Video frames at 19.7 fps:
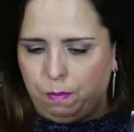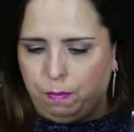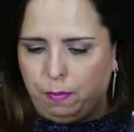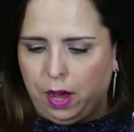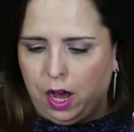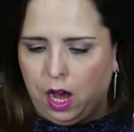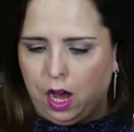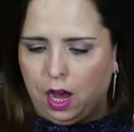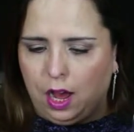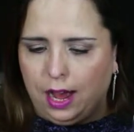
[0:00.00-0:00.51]

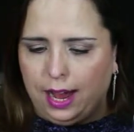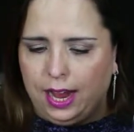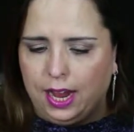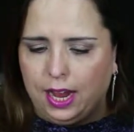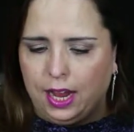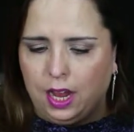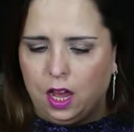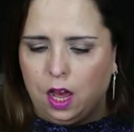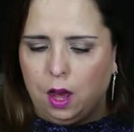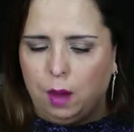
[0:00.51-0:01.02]

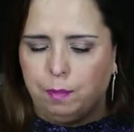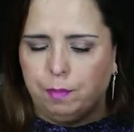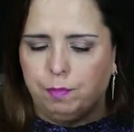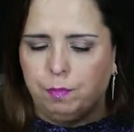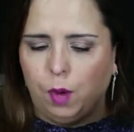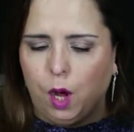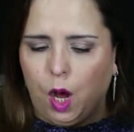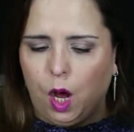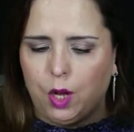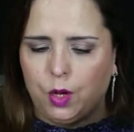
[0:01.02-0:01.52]
by
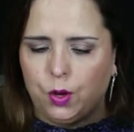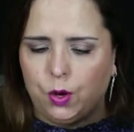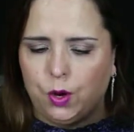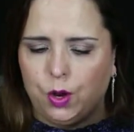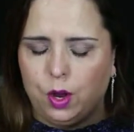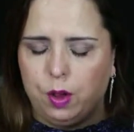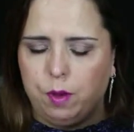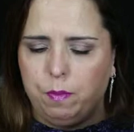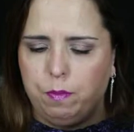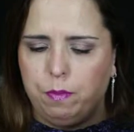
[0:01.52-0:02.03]

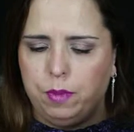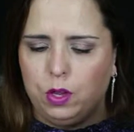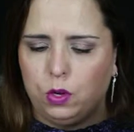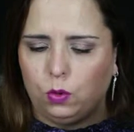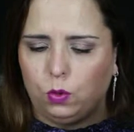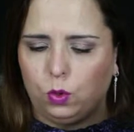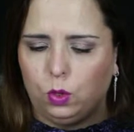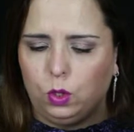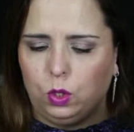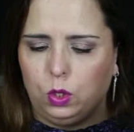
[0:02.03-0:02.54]
Modern
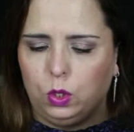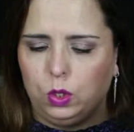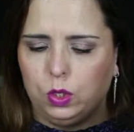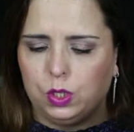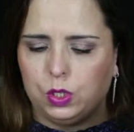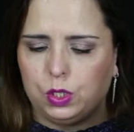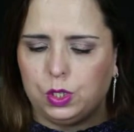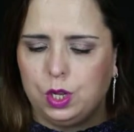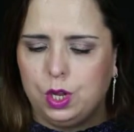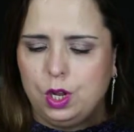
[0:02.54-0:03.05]

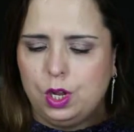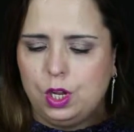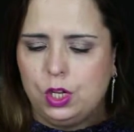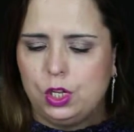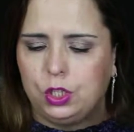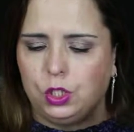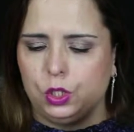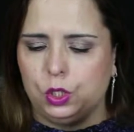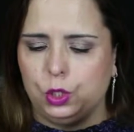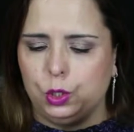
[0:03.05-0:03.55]
Minerals
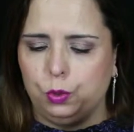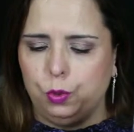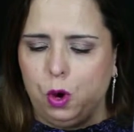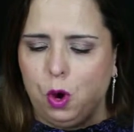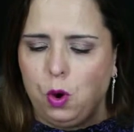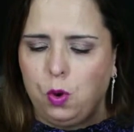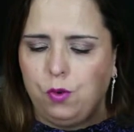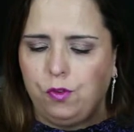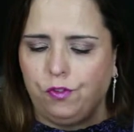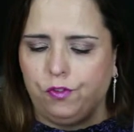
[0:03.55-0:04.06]

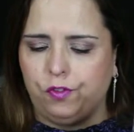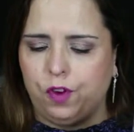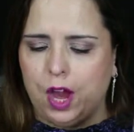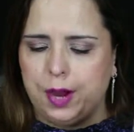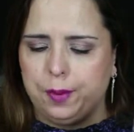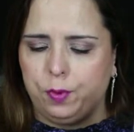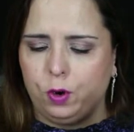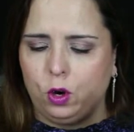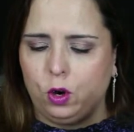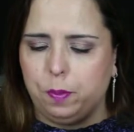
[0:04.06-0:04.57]
Duo
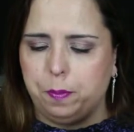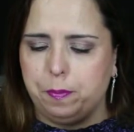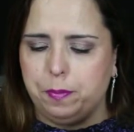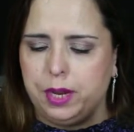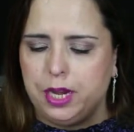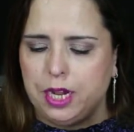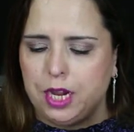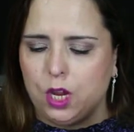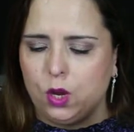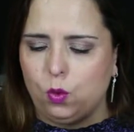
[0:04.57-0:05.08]
Fiber
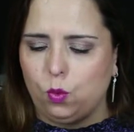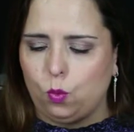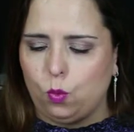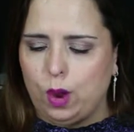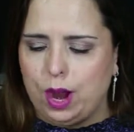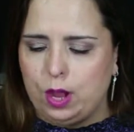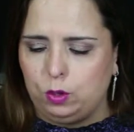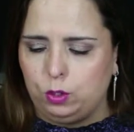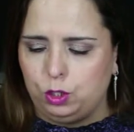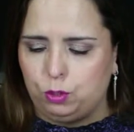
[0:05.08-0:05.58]
Mini
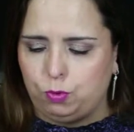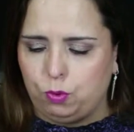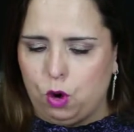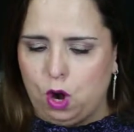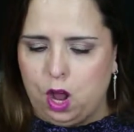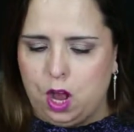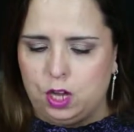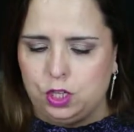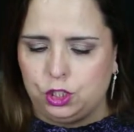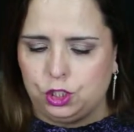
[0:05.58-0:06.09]
Round
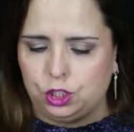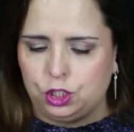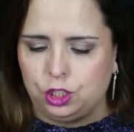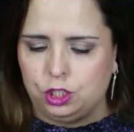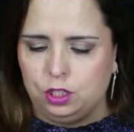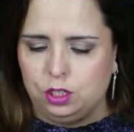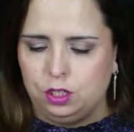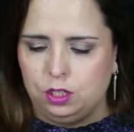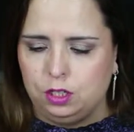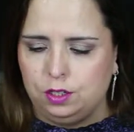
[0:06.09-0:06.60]

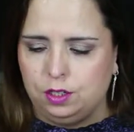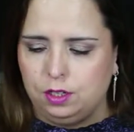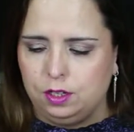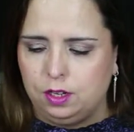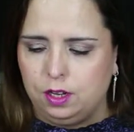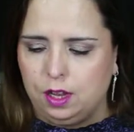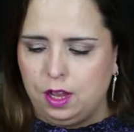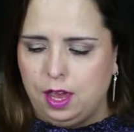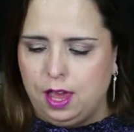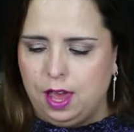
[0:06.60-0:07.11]
Brush.
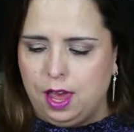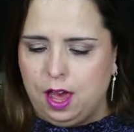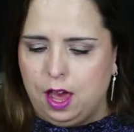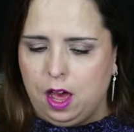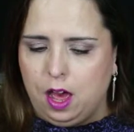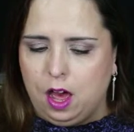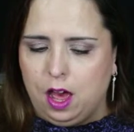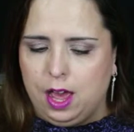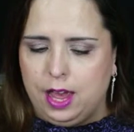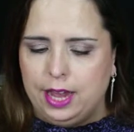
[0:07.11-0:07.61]

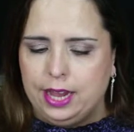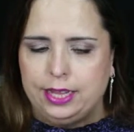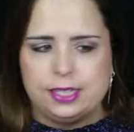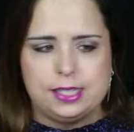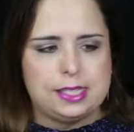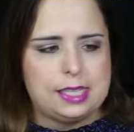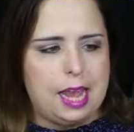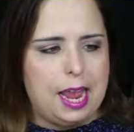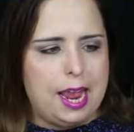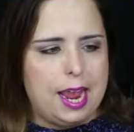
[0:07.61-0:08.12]

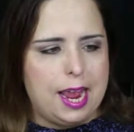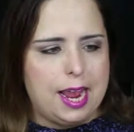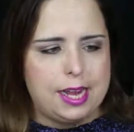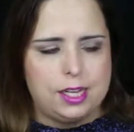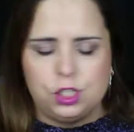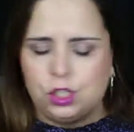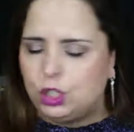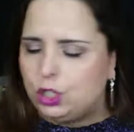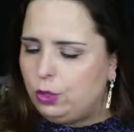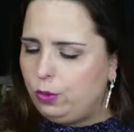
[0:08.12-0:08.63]
It's
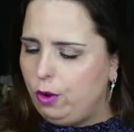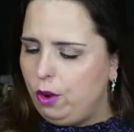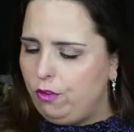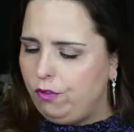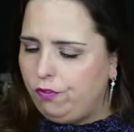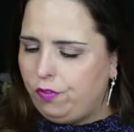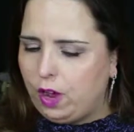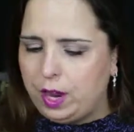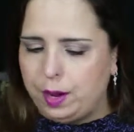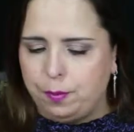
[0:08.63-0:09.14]
a duo
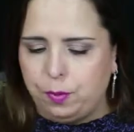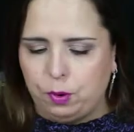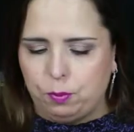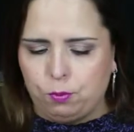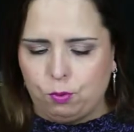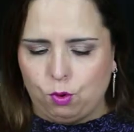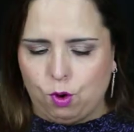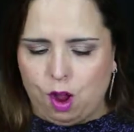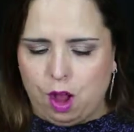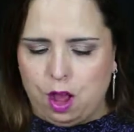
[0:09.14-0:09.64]
fiber
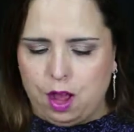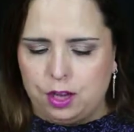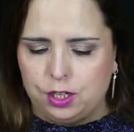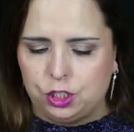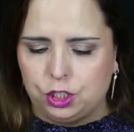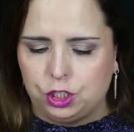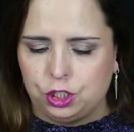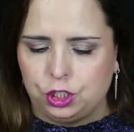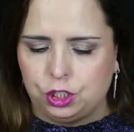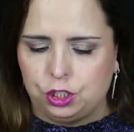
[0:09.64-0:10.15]

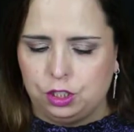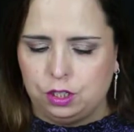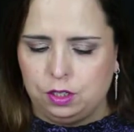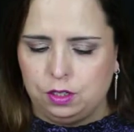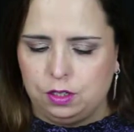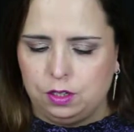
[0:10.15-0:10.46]
brush,